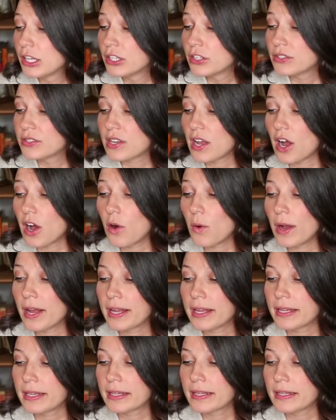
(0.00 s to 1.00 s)
So
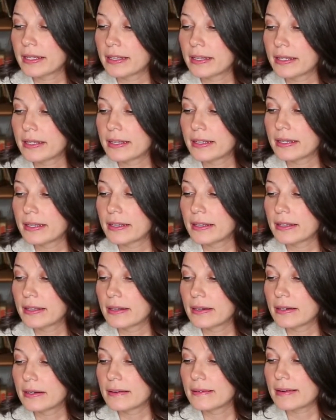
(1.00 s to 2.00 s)

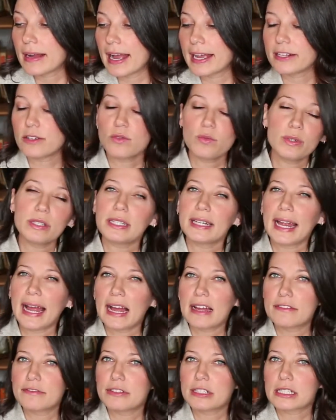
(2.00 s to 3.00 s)
I don't really
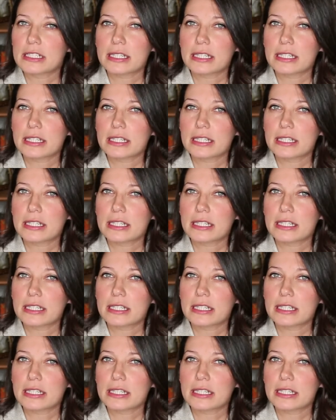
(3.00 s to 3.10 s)
have a